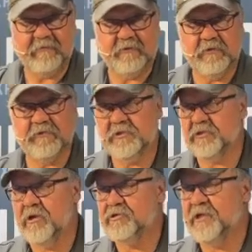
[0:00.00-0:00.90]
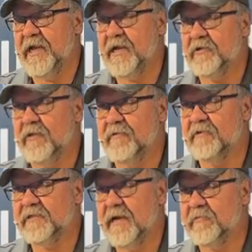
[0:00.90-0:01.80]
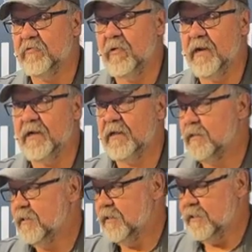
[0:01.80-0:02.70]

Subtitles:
have to use the charging handle every time you want to,